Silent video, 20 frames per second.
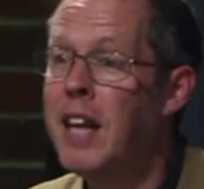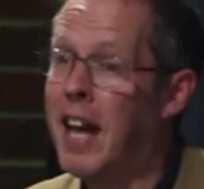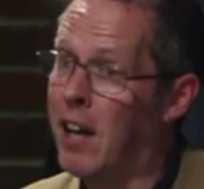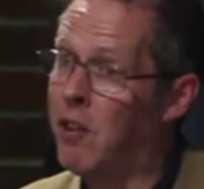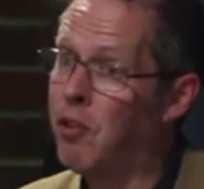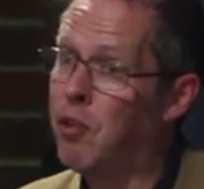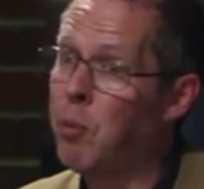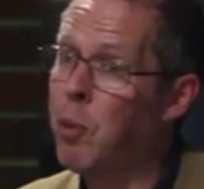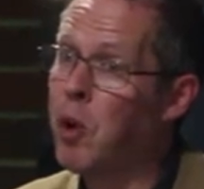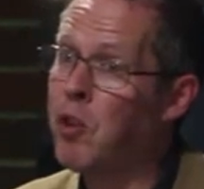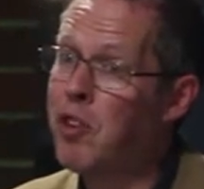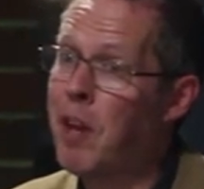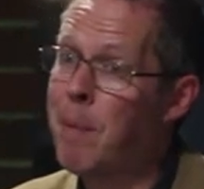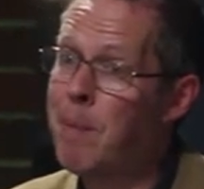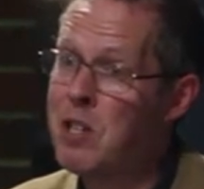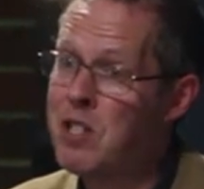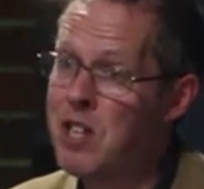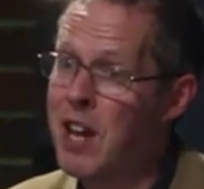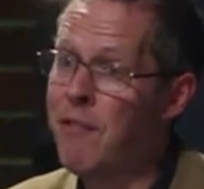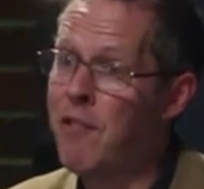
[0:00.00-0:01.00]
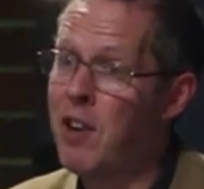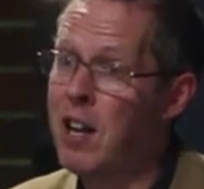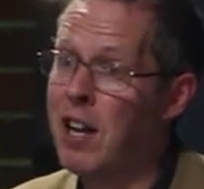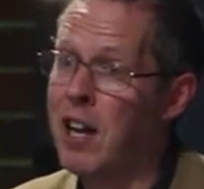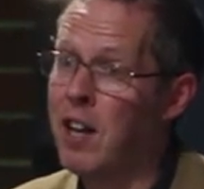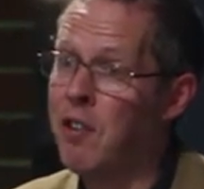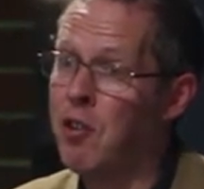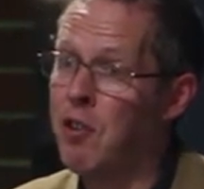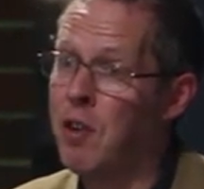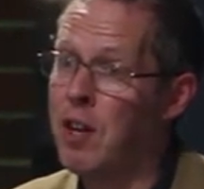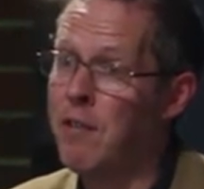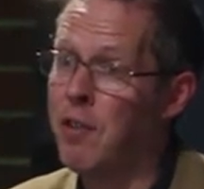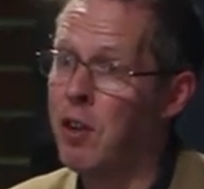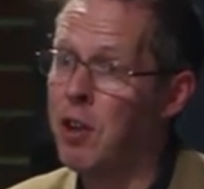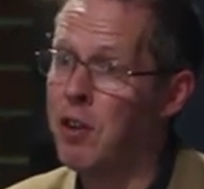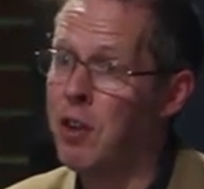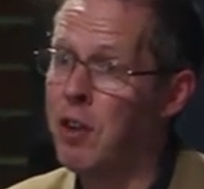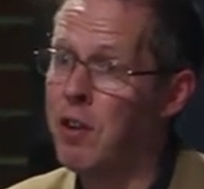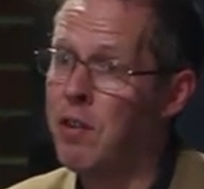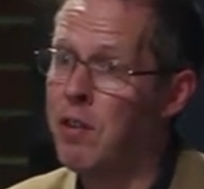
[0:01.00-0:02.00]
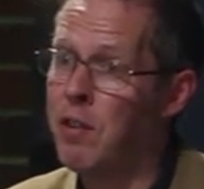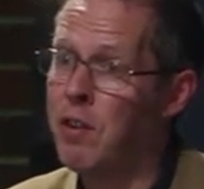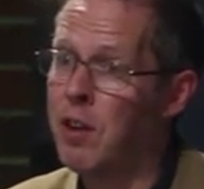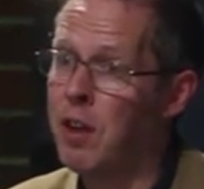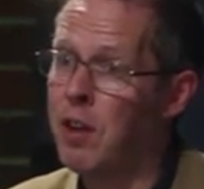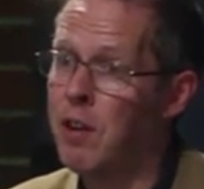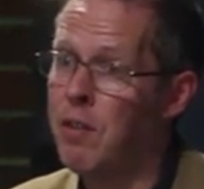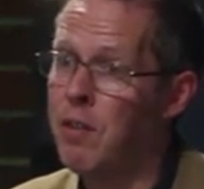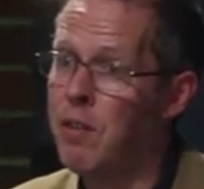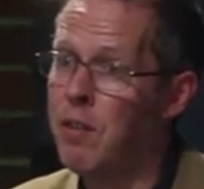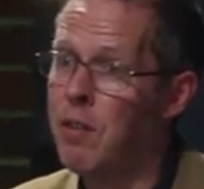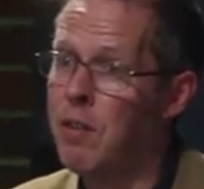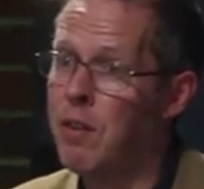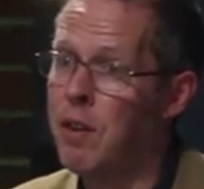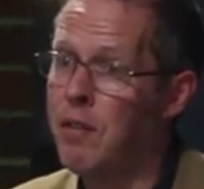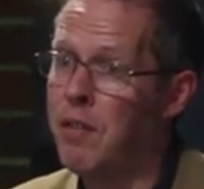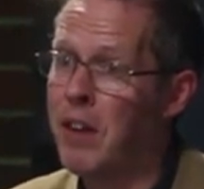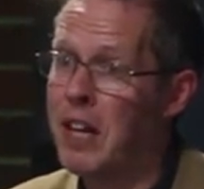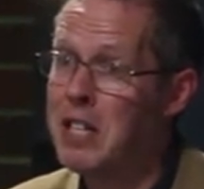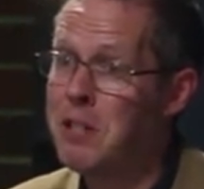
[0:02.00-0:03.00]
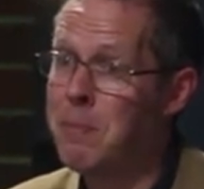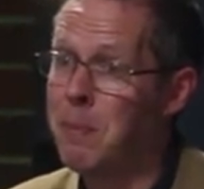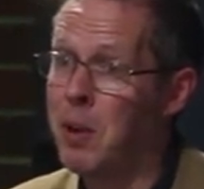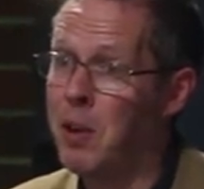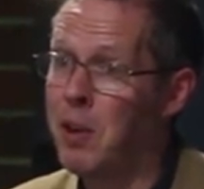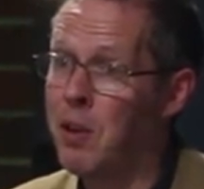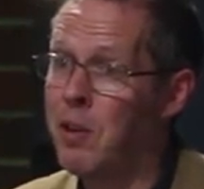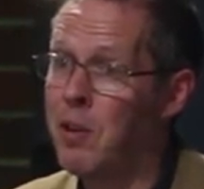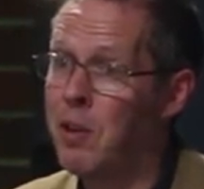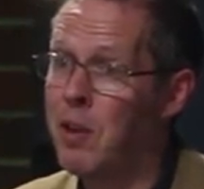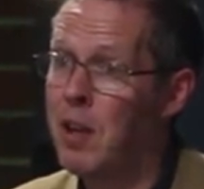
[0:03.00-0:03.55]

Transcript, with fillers: Yes, WhatsApp is definitely lesser evil than, than, than Facebook.